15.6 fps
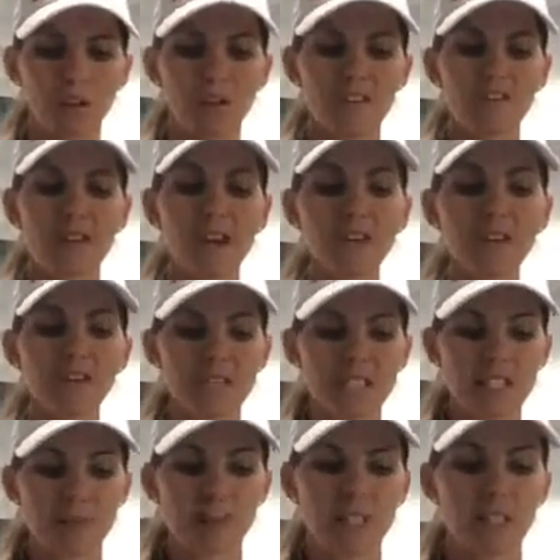find
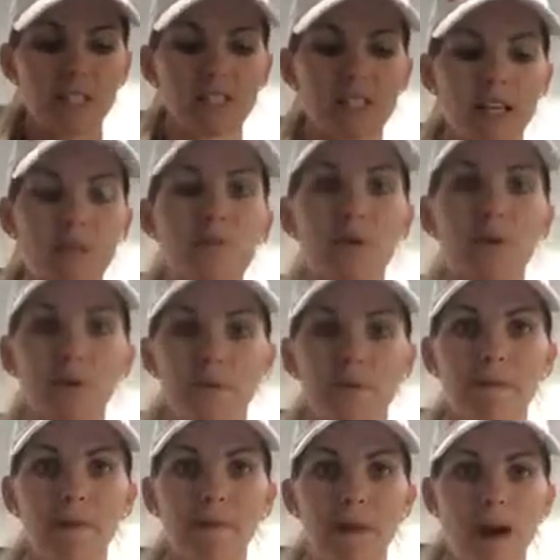recipes and print
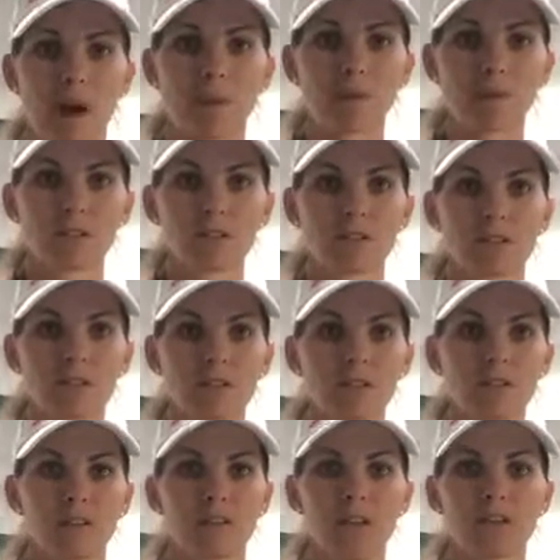them out
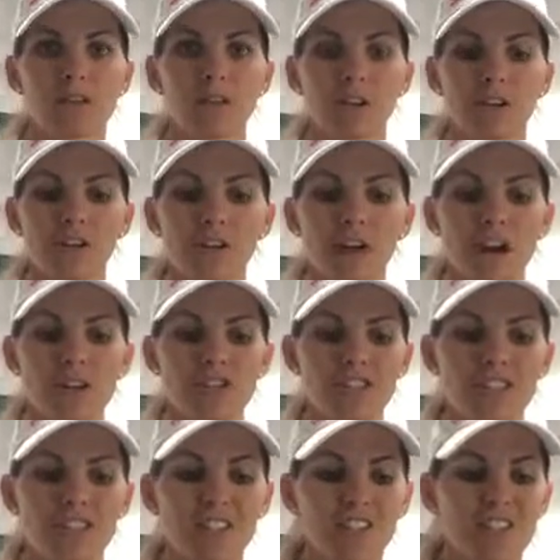so that you're not
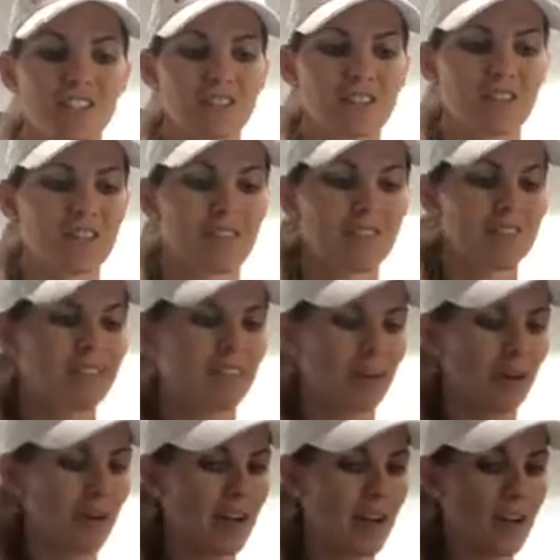just,
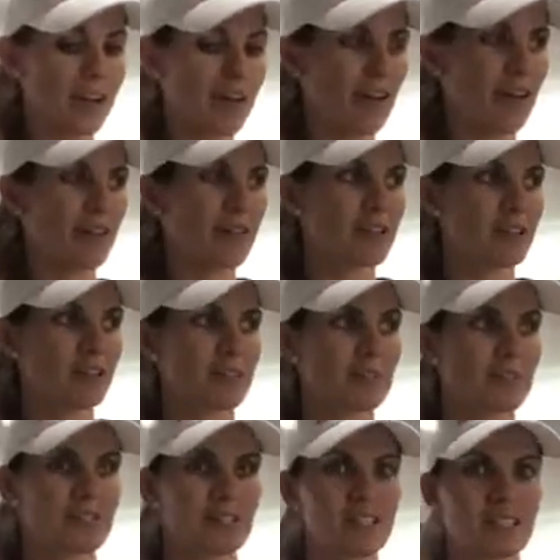okay, found these
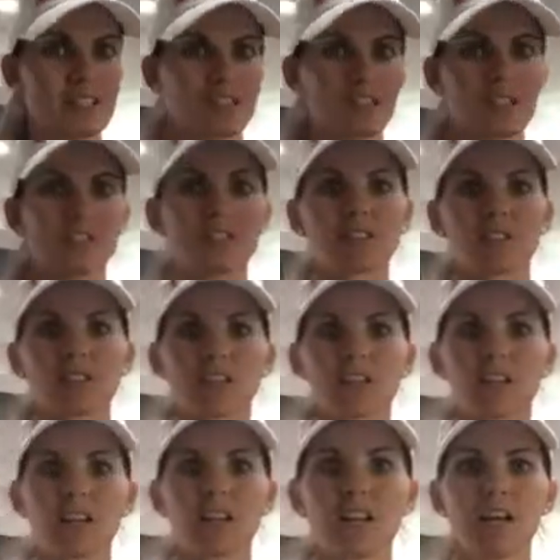recipes, this looks
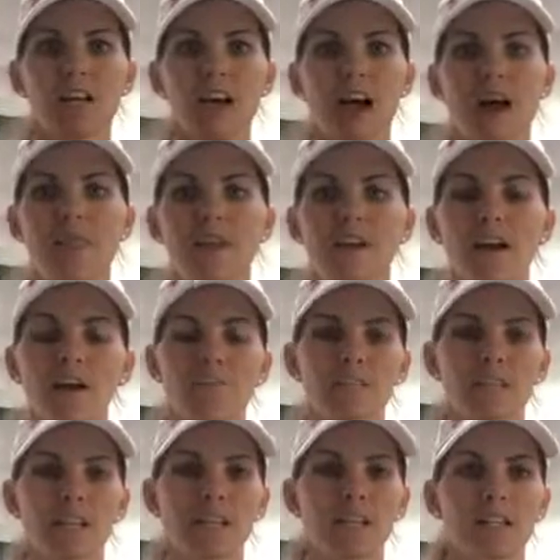good, and then comes
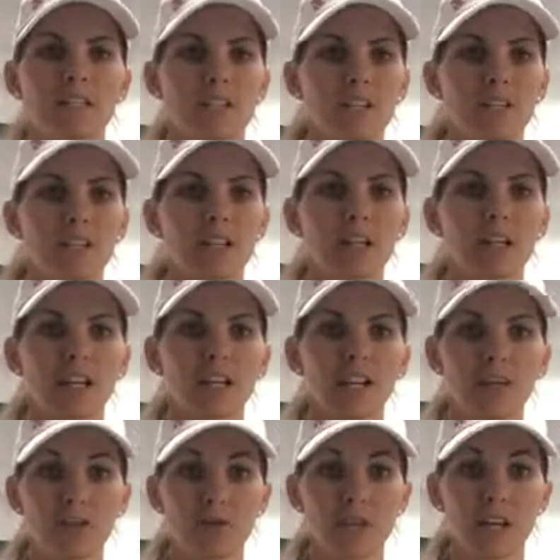the night to cook it
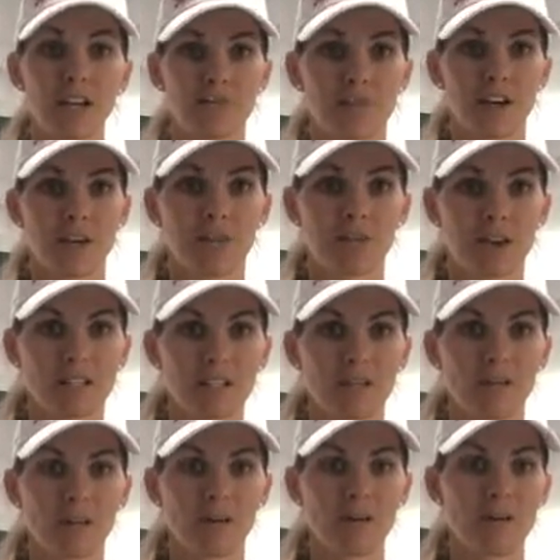and you can't find the
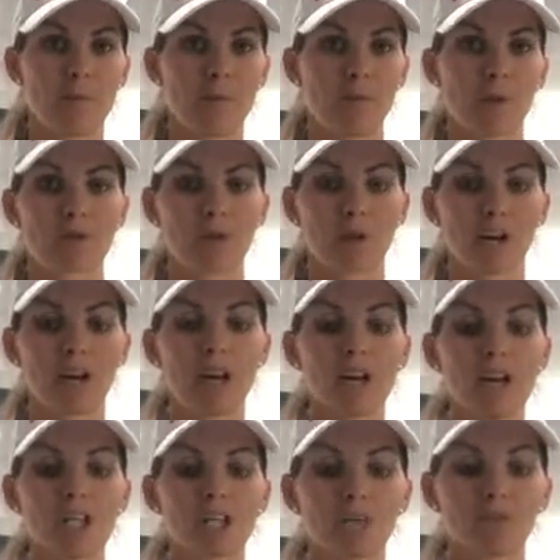recipe or don't remember which one.
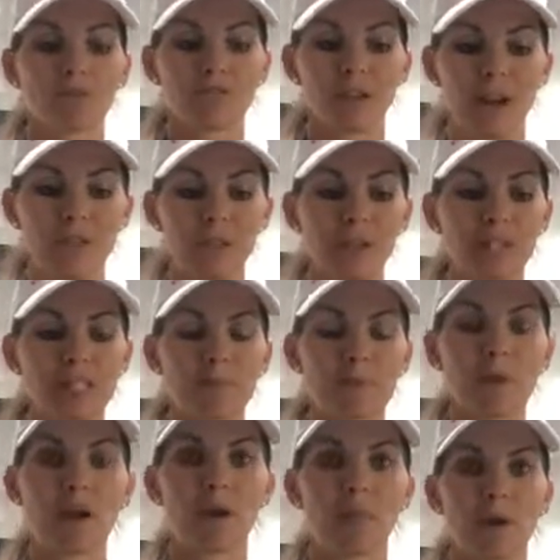So when you find the recipe,
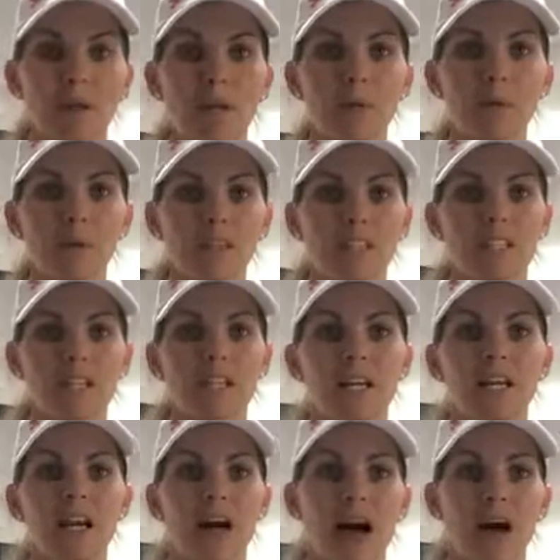I want you to print it
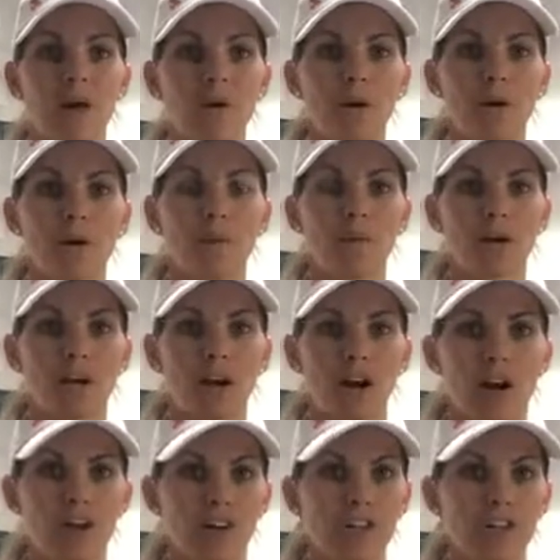out and put it
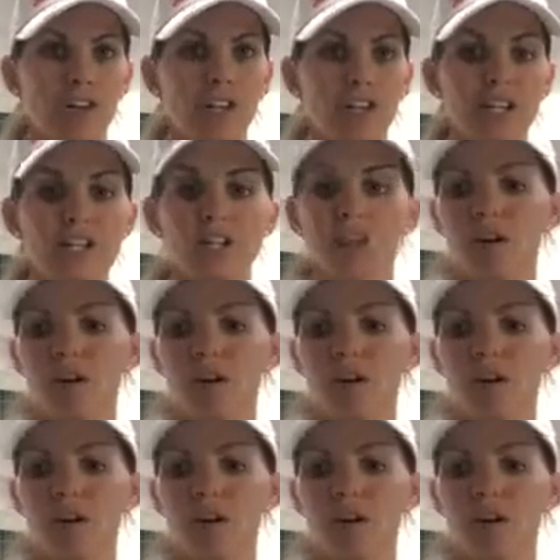on your fridge,